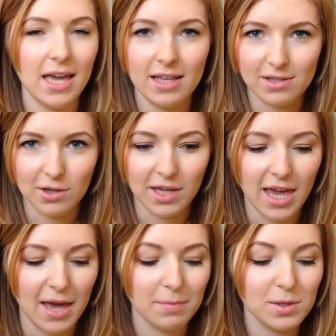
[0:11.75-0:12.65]
it's
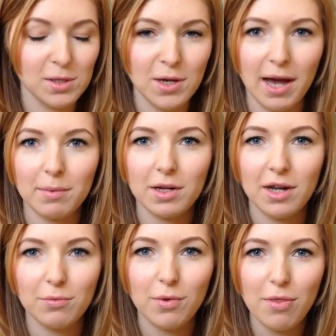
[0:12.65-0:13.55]
okay. So I'm going
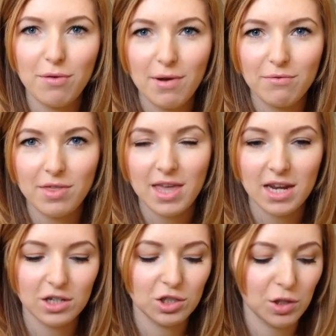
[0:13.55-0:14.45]
to run through everything
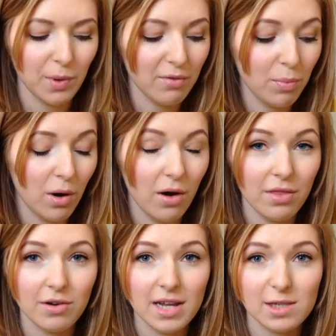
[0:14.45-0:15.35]
and show you what I bought.
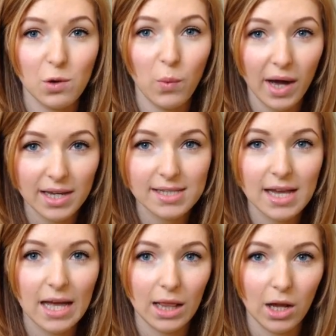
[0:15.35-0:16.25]
There is quite
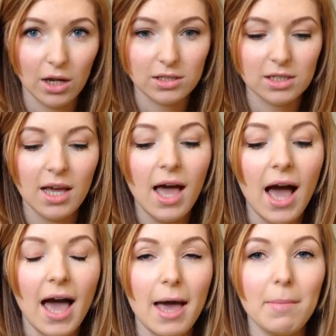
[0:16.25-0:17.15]
a lot.
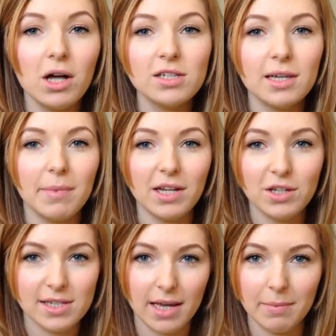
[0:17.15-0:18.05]
Also you might
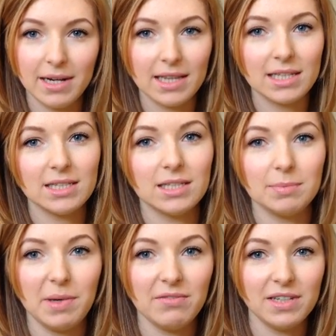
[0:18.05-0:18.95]
notice that I'm in a little
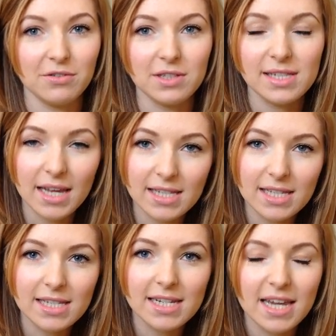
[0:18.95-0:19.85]
bit of a different
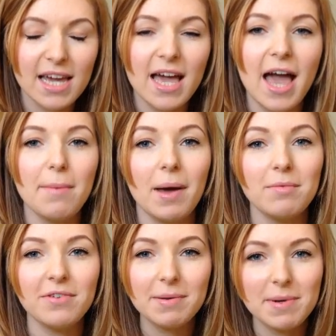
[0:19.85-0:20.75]
setting today.
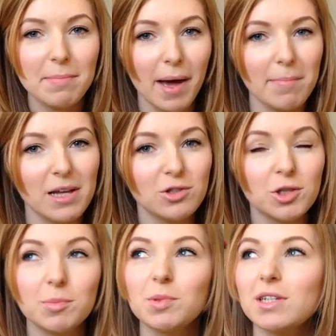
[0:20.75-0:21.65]
I'm filming in my
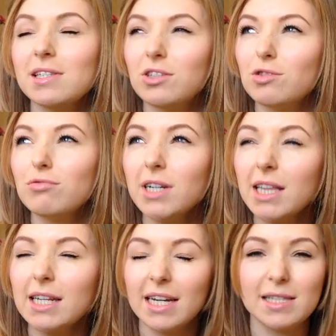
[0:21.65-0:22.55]
bedroom because it's just
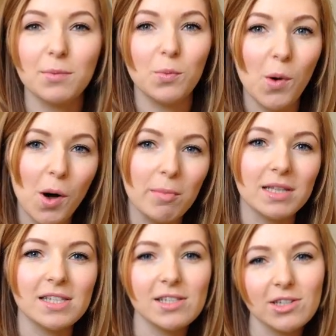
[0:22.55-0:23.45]
really nice and warm
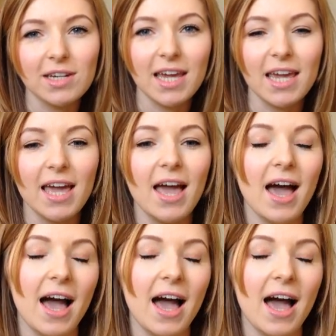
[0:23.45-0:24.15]
and sunny,